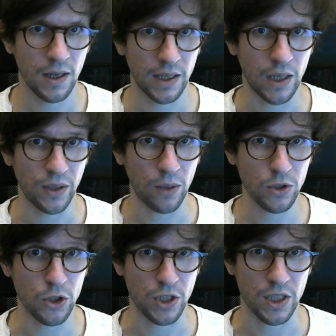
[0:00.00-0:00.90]
Now that was
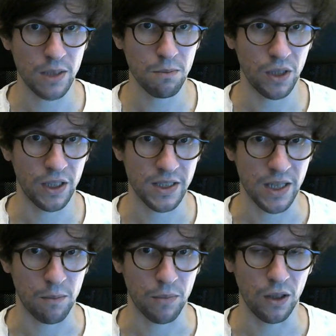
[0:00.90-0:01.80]
just a simple
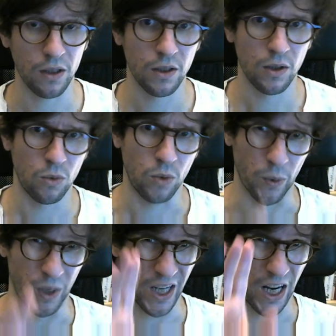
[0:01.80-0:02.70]
example where
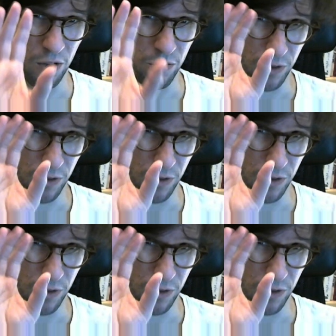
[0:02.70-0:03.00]
we kind of,